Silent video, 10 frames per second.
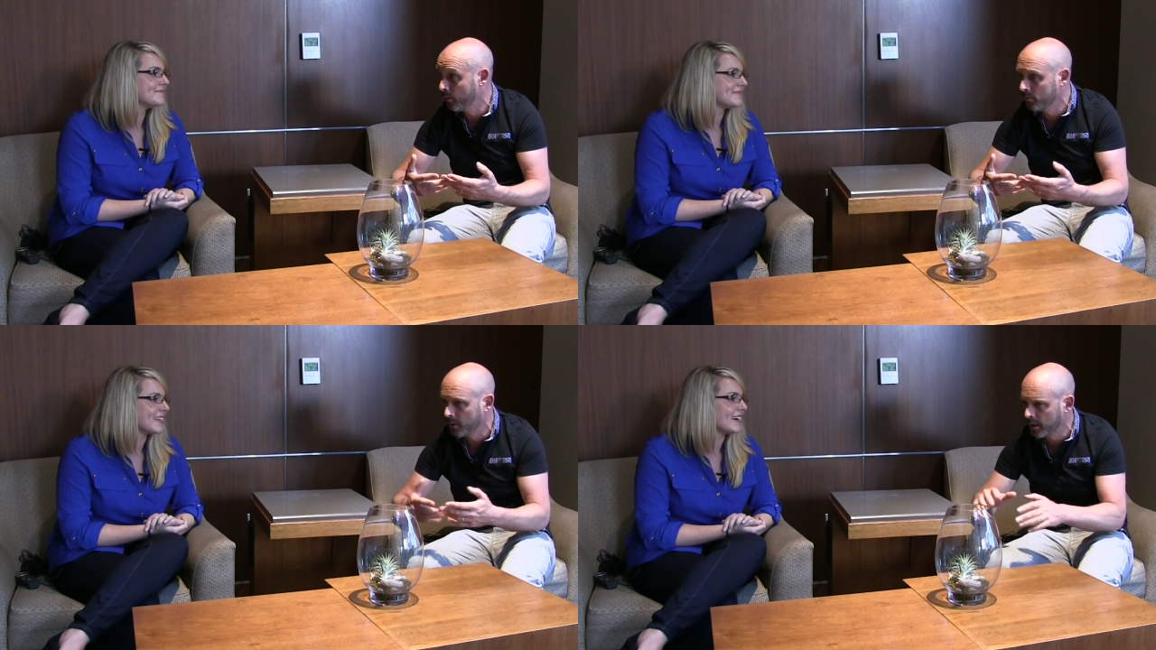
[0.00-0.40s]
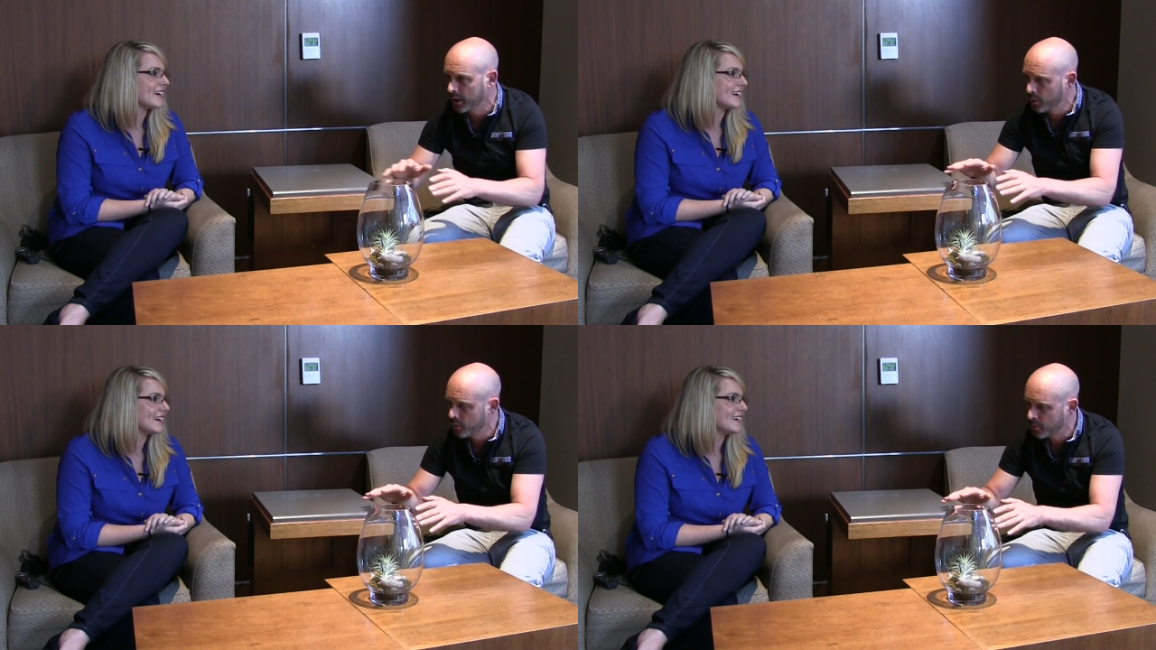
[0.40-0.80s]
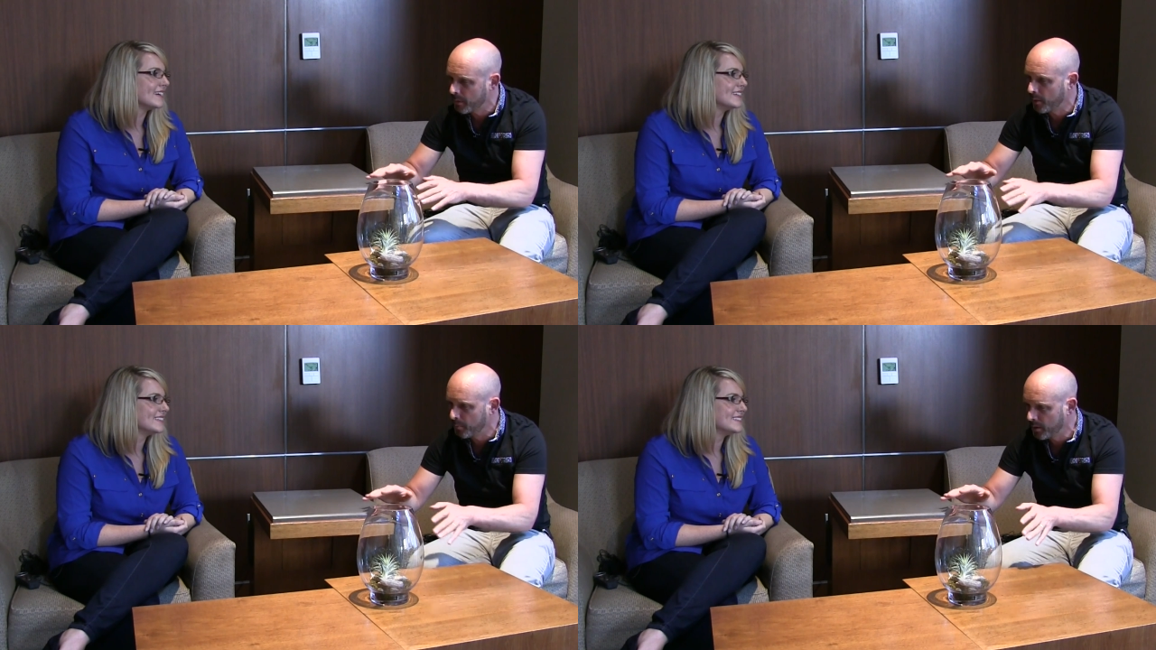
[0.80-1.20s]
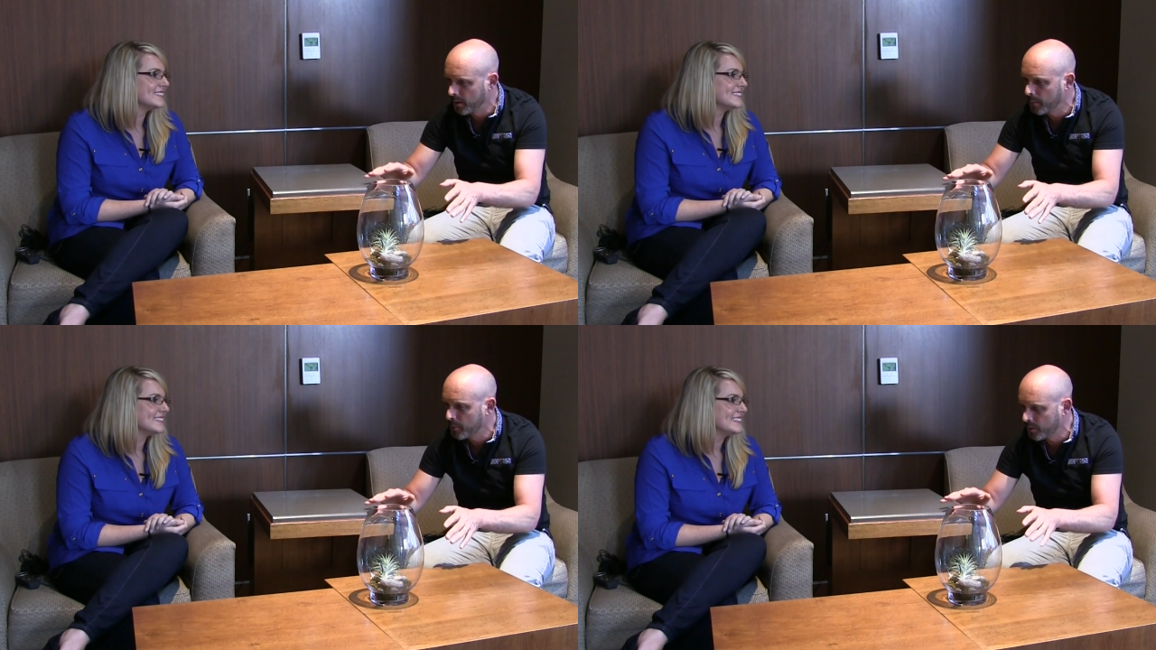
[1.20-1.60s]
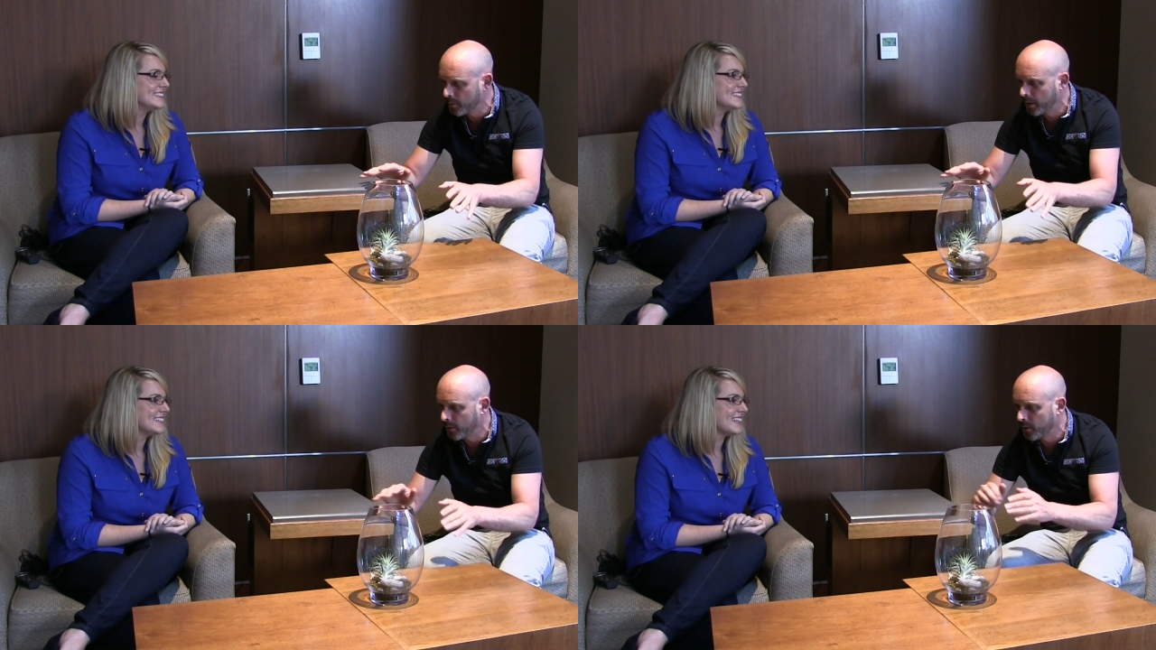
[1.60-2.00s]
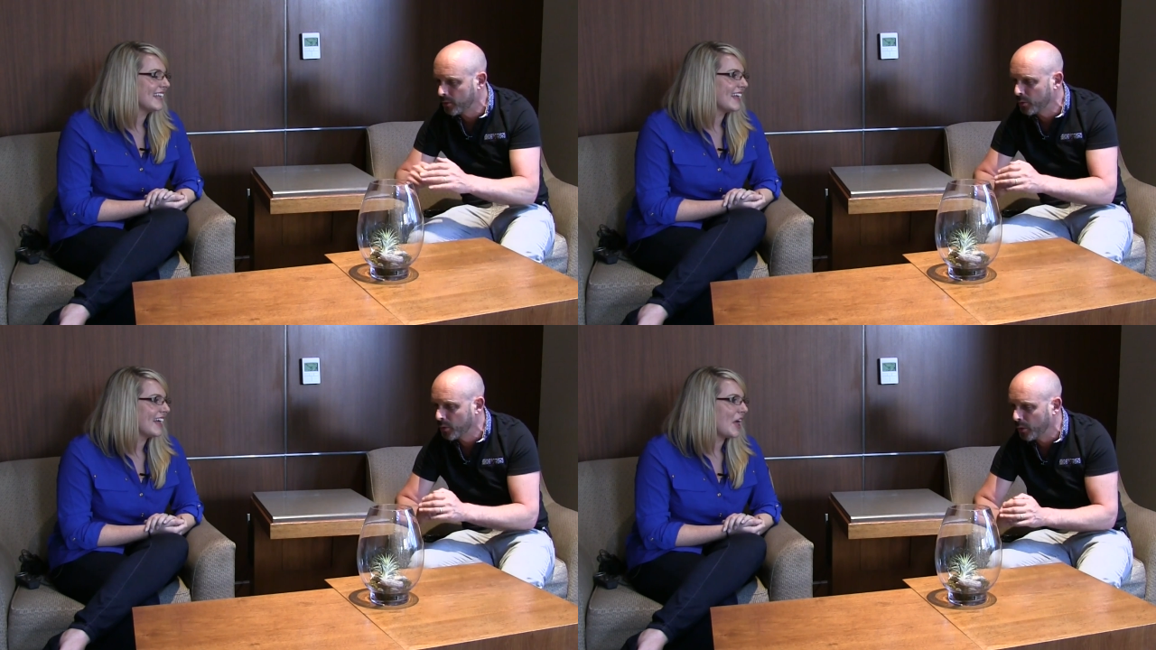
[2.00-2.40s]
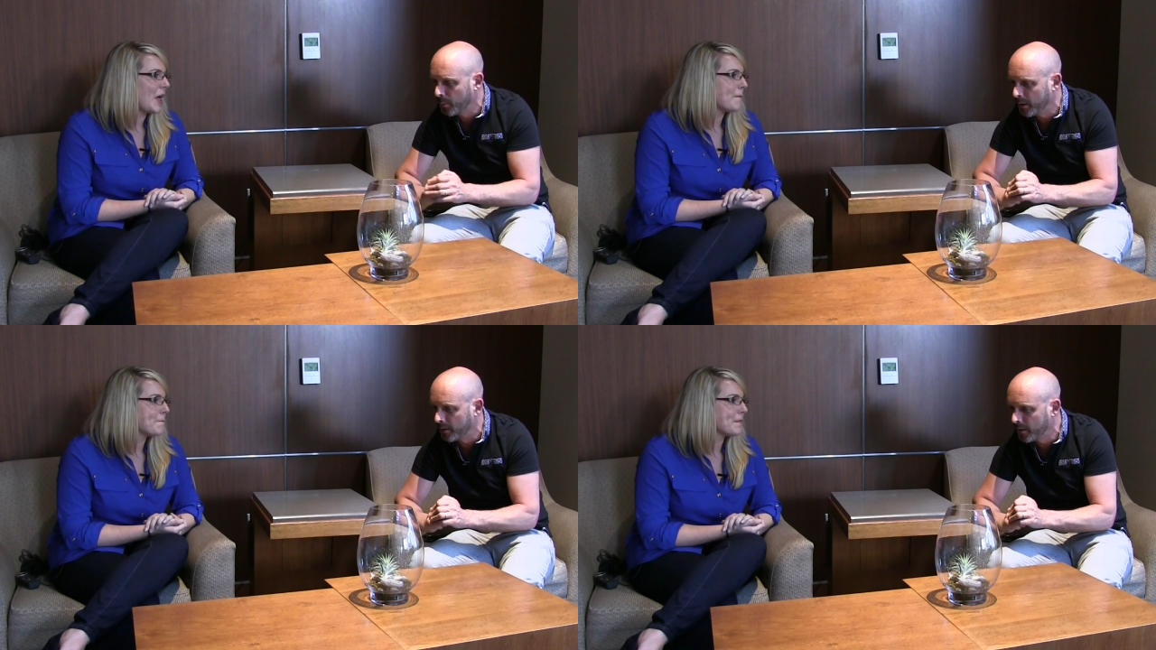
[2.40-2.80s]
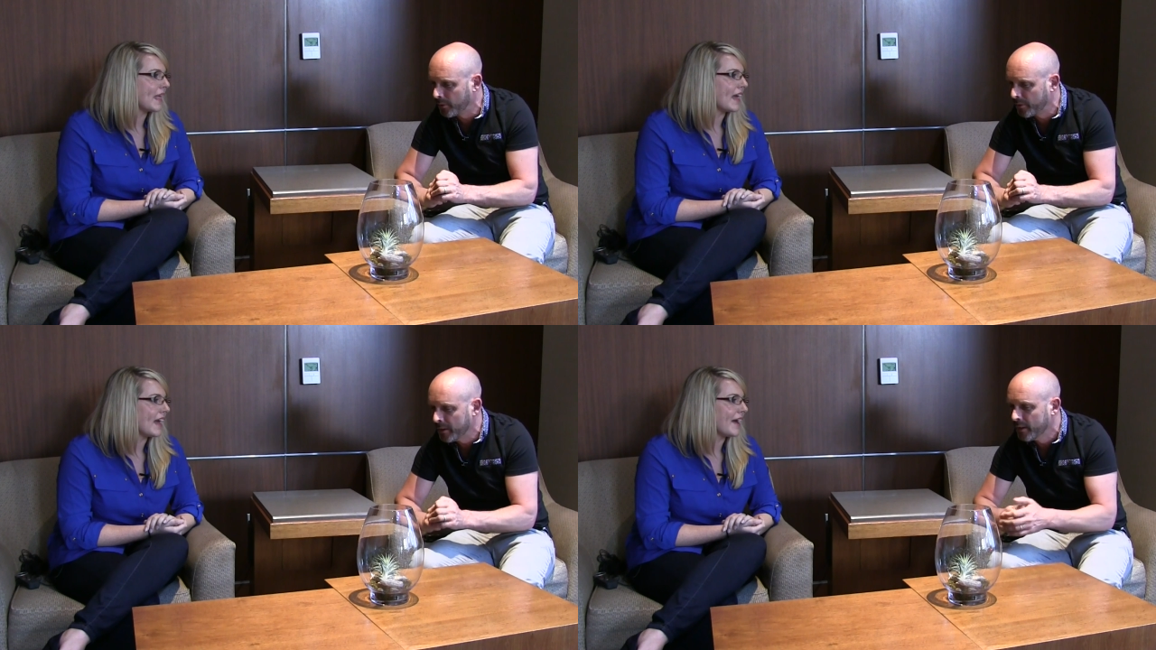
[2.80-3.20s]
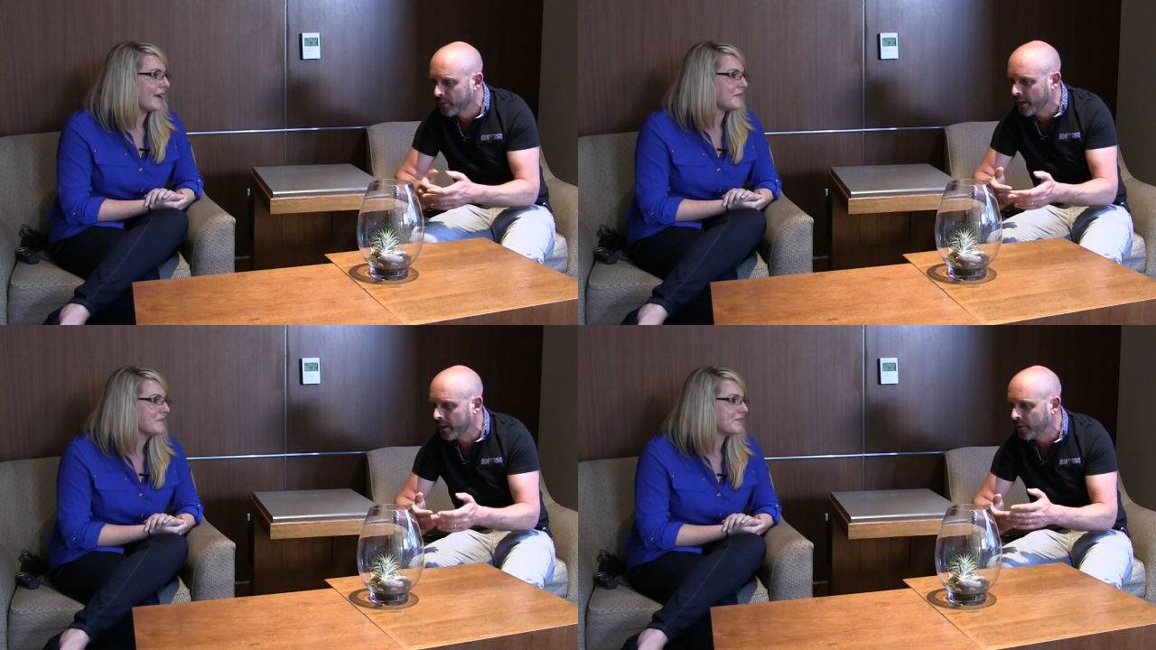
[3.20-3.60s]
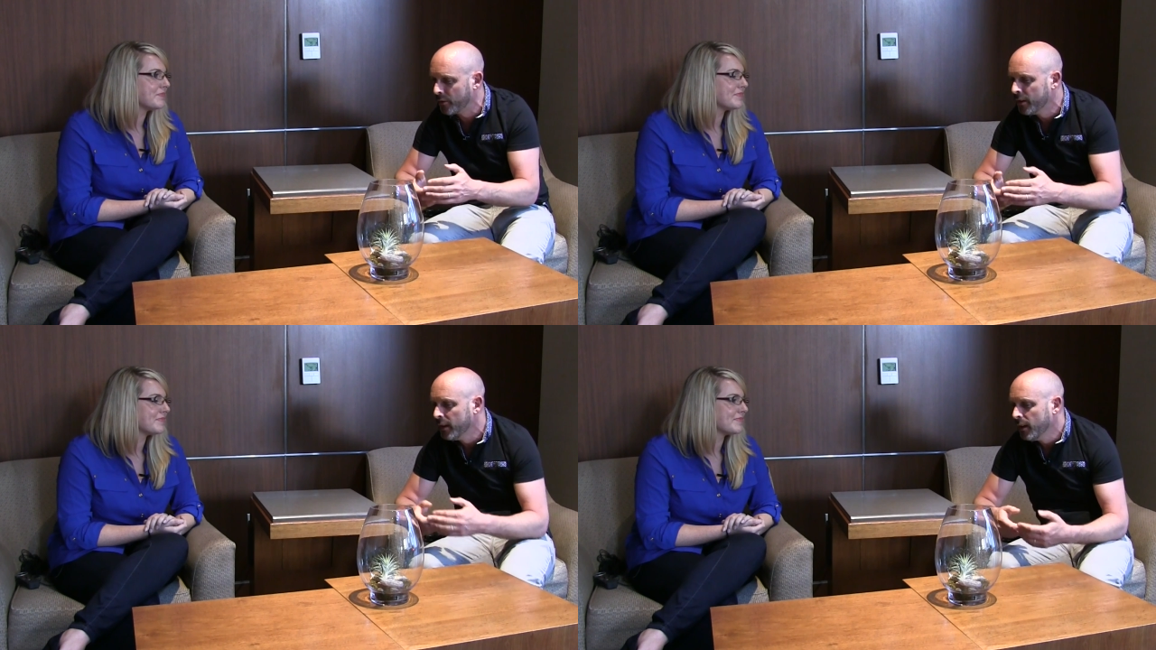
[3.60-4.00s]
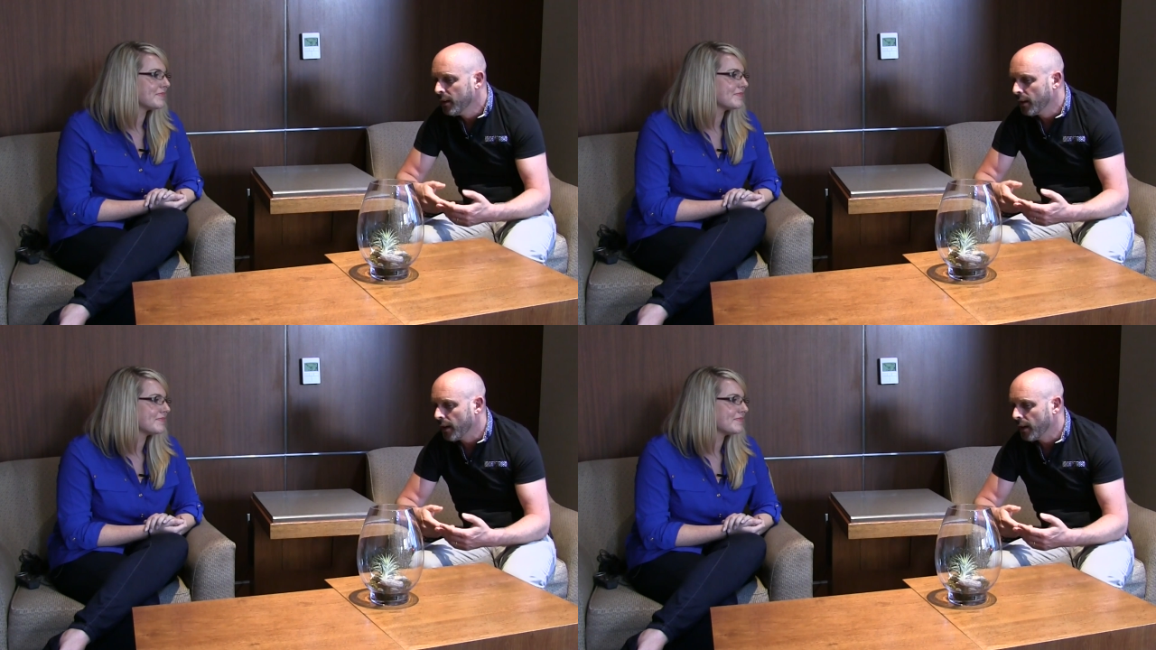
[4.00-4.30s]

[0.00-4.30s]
Speaker 1: do. Not a huge amount, but a limited amount I do know about this science.